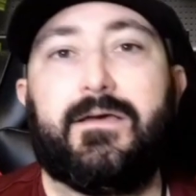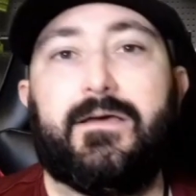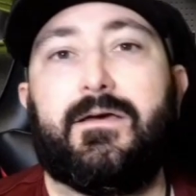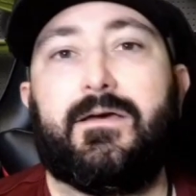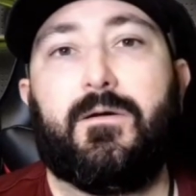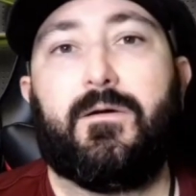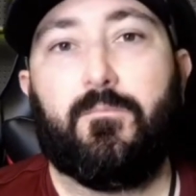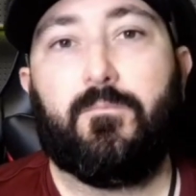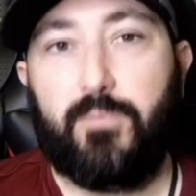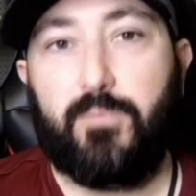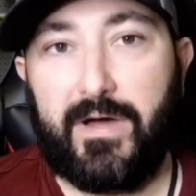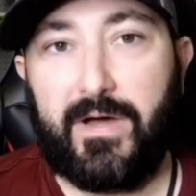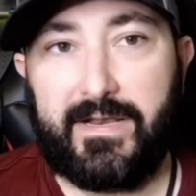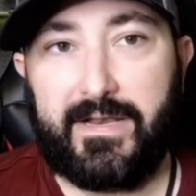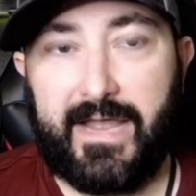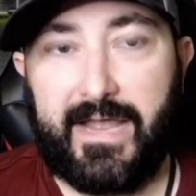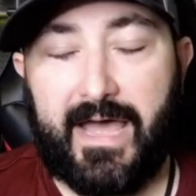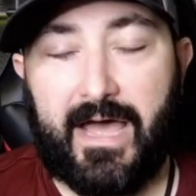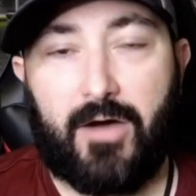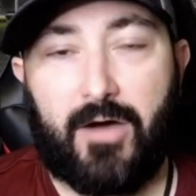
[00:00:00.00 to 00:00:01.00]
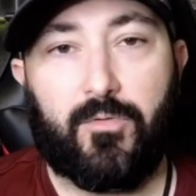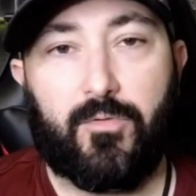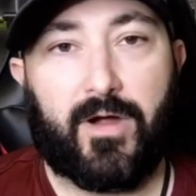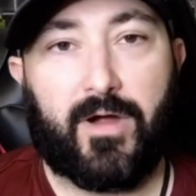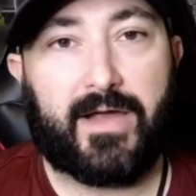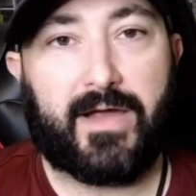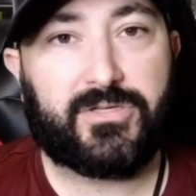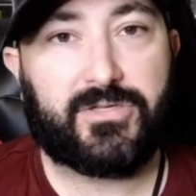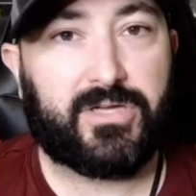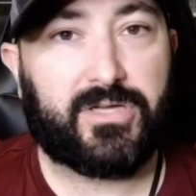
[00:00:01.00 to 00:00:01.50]
But now we're
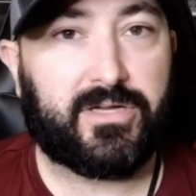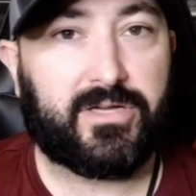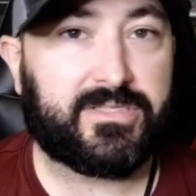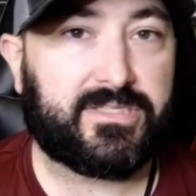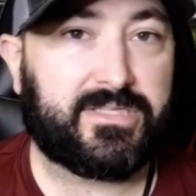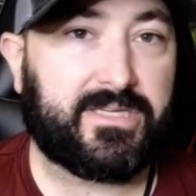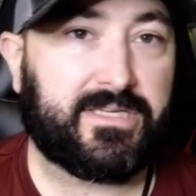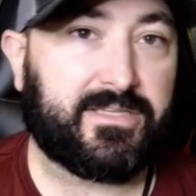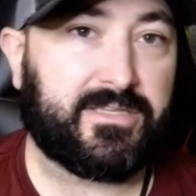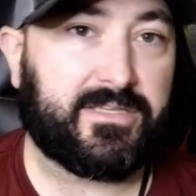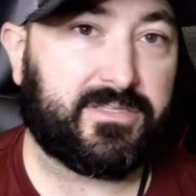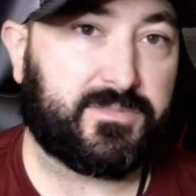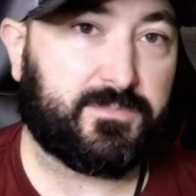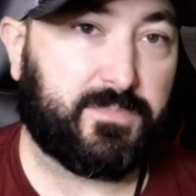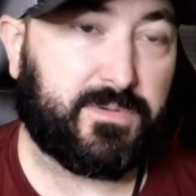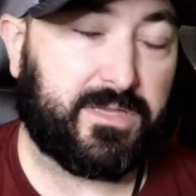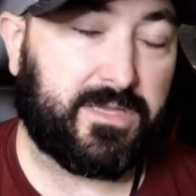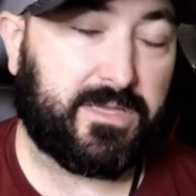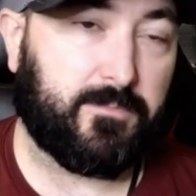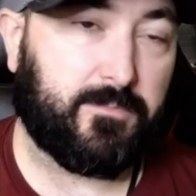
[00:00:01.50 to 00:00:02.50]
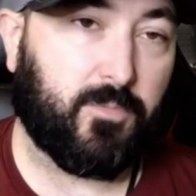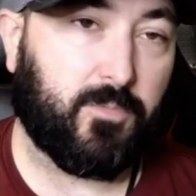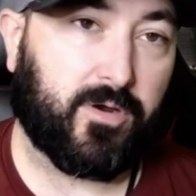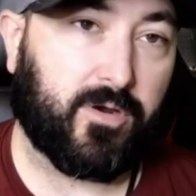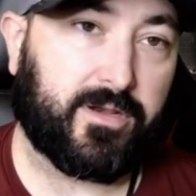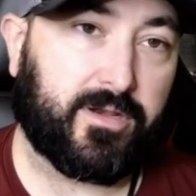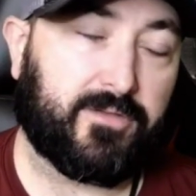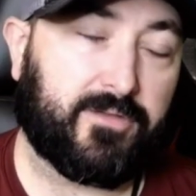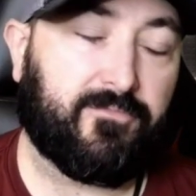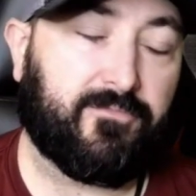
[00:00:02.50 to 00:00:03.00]
actually going to see this being
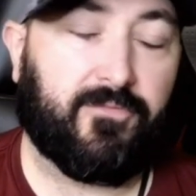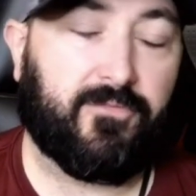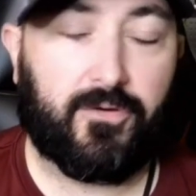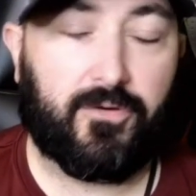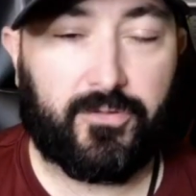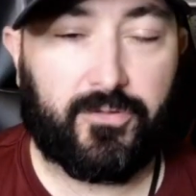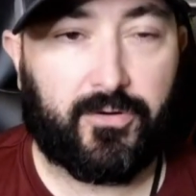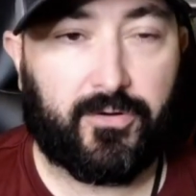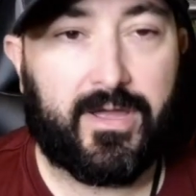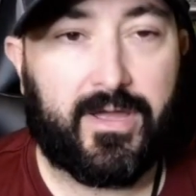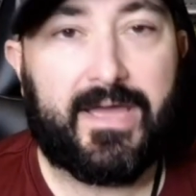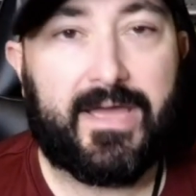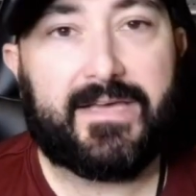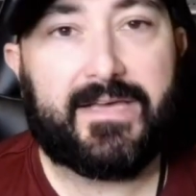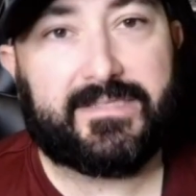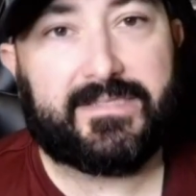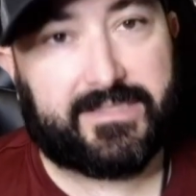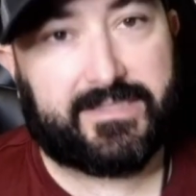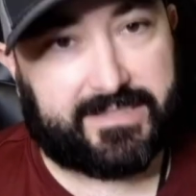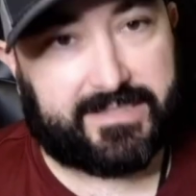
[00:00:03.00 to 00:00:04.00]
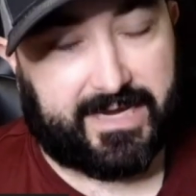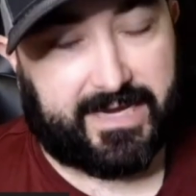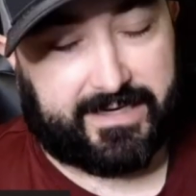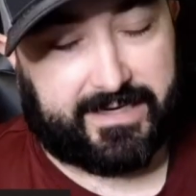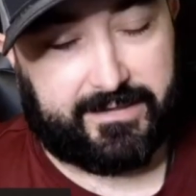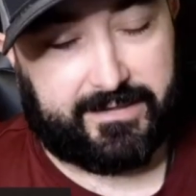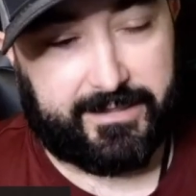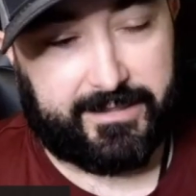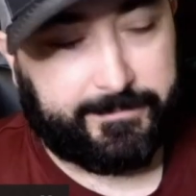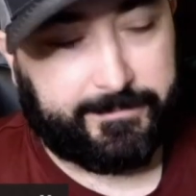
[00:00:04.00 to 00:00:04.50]
marketed further.
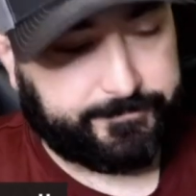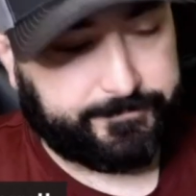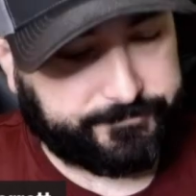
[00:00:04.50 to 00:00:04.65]
Secondly,